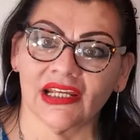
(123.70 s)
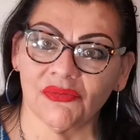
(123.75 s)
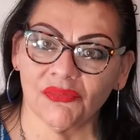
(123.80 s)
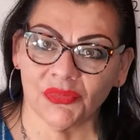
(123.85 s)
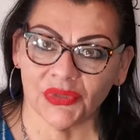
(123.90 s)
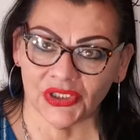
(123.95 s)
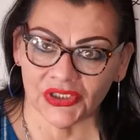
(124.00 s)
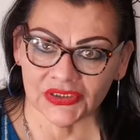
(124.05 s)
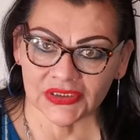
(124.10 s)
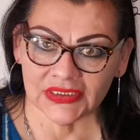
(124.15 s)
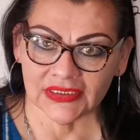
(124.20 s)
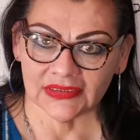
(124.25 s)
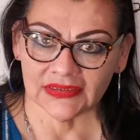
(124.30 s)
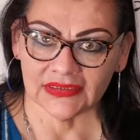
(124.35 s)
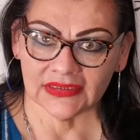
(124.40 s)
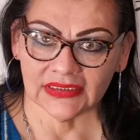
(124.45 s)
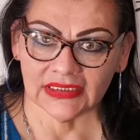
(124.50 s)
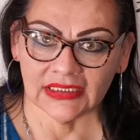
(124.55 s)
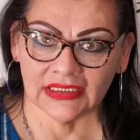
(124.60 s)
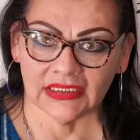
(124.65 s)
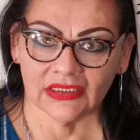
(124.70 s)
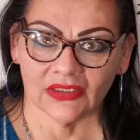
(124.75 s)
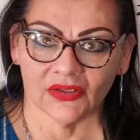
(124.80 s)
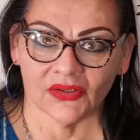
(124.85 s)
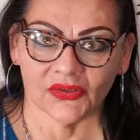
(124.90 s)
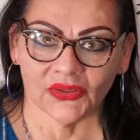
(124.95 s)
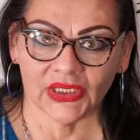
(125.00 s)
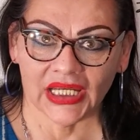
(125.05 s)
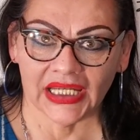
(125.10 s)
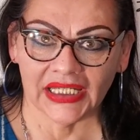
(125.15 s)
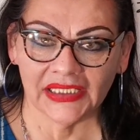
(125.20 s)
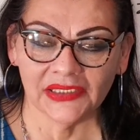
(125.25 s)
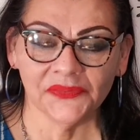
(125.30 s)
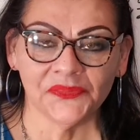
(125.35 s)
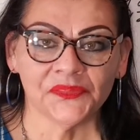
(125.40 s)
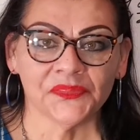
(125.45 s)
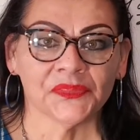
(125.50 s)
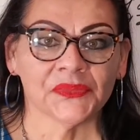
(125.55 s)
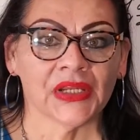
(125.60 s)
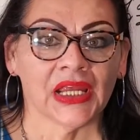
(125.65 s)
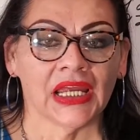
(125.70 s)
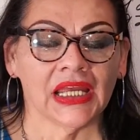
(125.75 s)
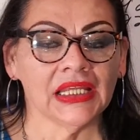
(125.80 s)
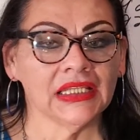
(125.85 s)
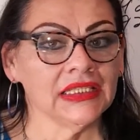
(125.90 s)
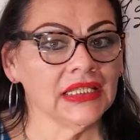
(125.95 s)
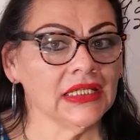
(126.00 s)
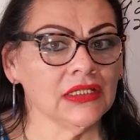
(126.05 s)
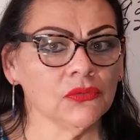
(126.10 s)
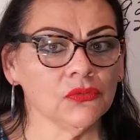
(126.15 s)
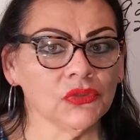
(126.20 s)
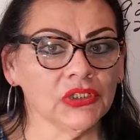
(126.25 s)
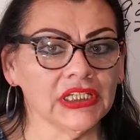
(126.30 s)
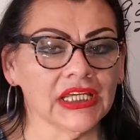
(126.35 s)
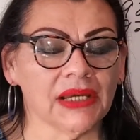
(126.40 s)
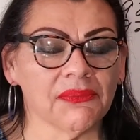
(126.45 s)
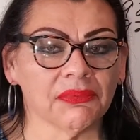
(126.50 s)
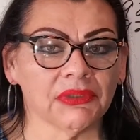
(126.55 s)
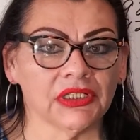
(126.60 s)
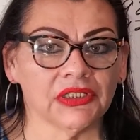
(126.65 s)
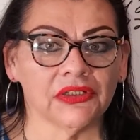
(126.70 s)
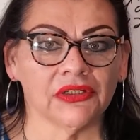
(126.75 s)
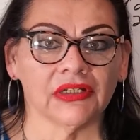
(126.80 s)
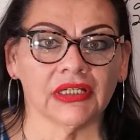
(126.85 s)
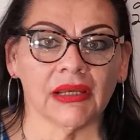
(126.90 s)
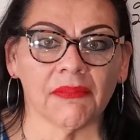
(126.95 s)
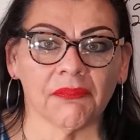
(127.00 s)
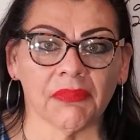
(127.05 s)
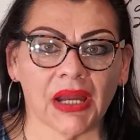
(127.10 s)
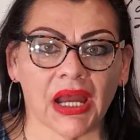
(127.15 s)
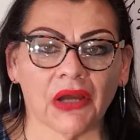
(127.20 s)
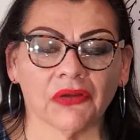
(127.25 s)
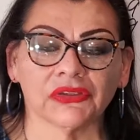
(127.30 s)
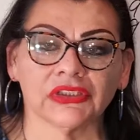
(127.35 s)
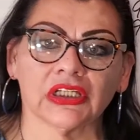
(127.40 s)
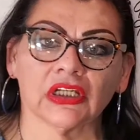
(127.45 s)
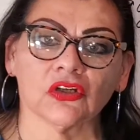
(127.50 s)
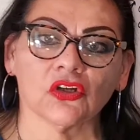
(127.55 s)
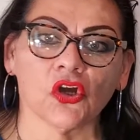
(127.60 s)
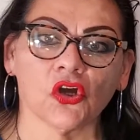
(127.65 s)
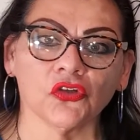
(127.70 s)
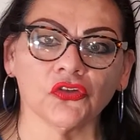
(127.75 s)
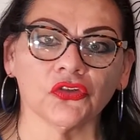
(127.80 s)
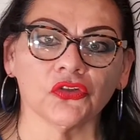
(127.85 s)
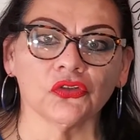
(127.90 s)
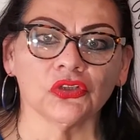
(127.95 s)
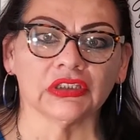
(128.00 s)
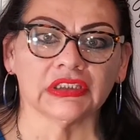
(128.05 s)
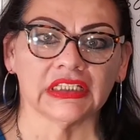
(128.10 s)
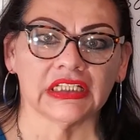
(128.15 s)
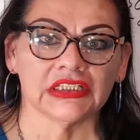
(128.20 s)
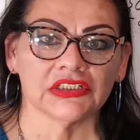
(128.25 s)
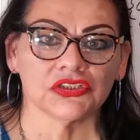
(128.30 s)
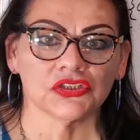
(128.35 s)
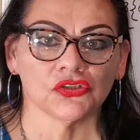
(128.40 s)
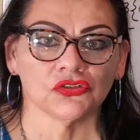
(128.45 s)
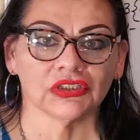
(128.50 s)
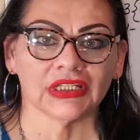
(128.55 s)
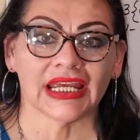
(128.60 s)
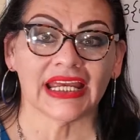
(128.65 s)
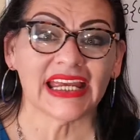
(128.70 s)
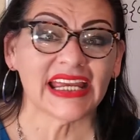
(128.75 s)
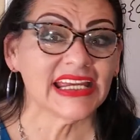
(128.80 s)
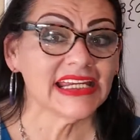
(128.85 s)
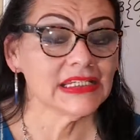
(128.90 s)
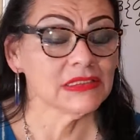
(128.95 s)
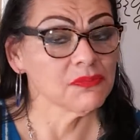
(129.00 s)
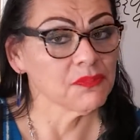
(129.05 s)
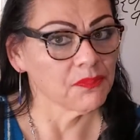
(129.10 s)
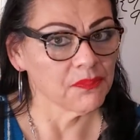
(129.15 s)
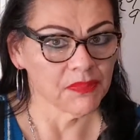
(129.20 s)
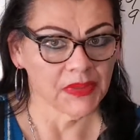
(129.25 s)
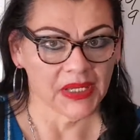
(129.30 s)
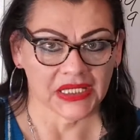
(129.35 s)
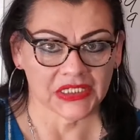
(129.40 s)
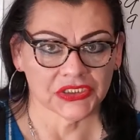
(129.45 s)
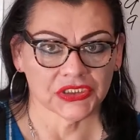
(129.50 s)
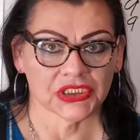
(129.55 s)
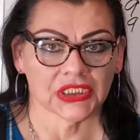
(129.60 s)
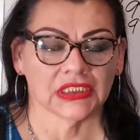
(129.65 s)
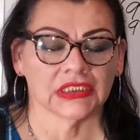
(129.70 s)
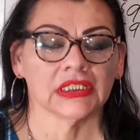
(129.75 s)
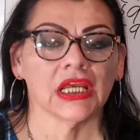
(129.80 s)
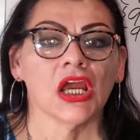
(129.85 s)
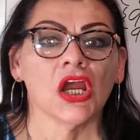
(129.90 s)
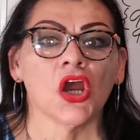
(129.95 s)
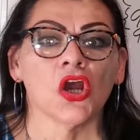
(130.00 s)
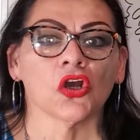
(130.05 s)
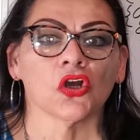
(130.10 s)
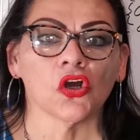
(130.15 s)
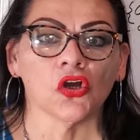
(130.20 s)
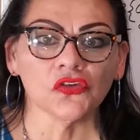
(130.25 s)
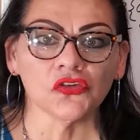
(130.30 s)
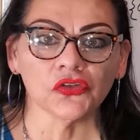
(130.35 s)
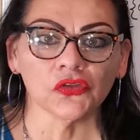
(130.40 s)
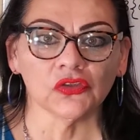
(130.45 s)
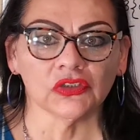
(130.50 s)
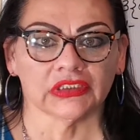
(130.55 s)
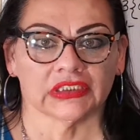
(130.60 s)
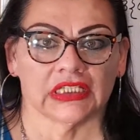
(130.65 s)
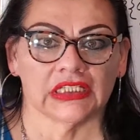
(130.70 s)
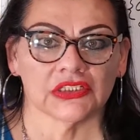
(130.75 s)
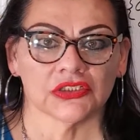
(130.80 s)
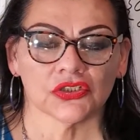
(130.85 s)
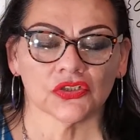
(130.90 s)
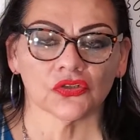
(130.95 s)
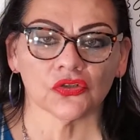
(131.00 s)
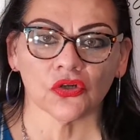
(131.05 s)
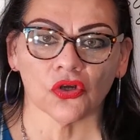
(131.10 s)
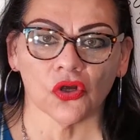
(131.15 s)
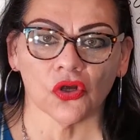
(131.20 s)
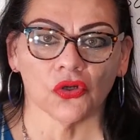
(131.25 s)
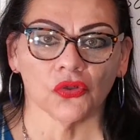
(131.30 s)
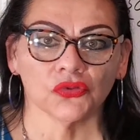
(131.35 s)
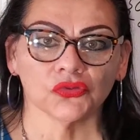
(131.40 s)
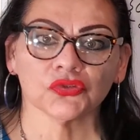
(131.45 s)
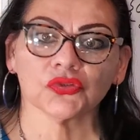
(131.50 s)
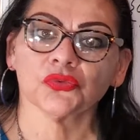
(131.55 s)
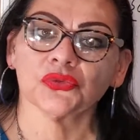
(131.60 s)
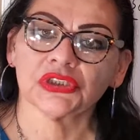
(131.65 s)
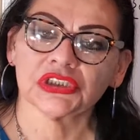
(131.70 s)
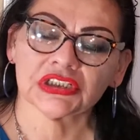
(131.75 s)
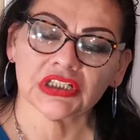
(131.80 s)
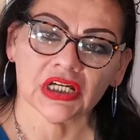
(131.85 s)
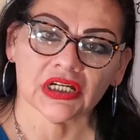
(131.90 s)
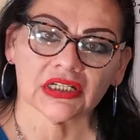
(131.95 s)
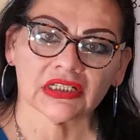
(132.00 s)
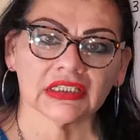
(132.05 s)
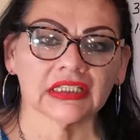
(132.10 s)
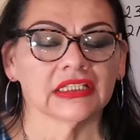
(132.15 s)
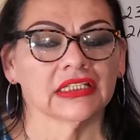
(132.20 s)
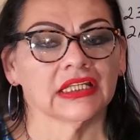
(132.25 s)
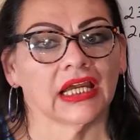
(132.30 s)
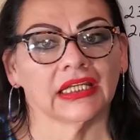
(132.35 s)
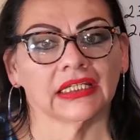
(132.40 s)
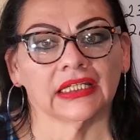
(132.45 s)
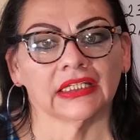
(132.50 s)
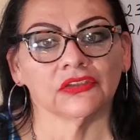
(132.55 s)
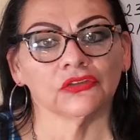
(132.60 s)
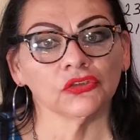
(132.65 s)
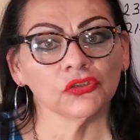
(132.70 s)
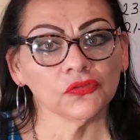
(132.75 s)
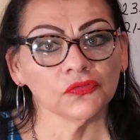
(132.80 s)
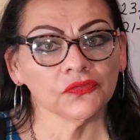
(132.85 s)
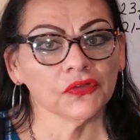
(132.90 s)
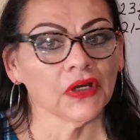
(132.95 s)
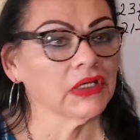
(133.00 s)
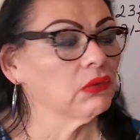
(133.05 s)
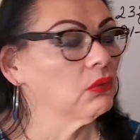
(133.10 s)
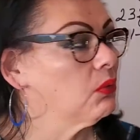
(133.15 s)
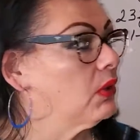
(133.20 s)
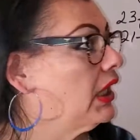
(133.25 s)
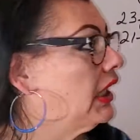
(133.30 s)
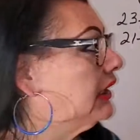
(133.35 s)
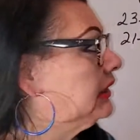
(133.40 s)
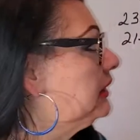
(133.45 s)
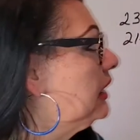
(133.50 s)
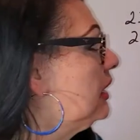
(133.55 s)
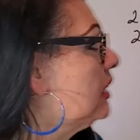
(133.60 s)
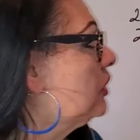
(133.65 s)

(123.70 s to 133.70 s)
emergency. Okay. And then we have learned about the consultation inpatient consultation codes, which are the 99251